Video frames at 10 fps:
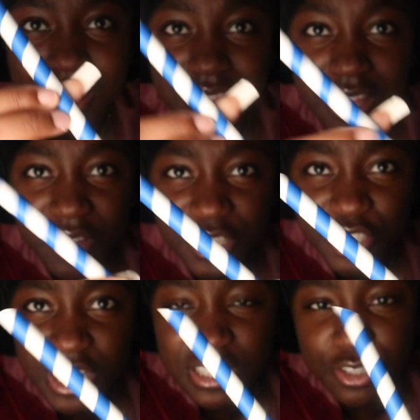they've
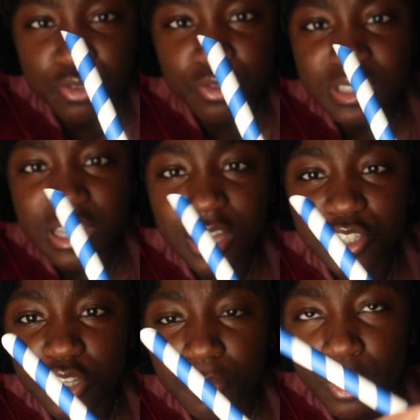actually changed their straws. They're
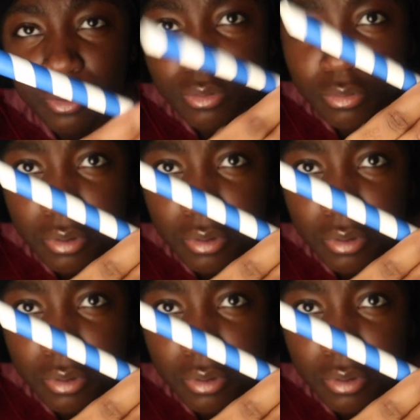like jumbo. Ooh,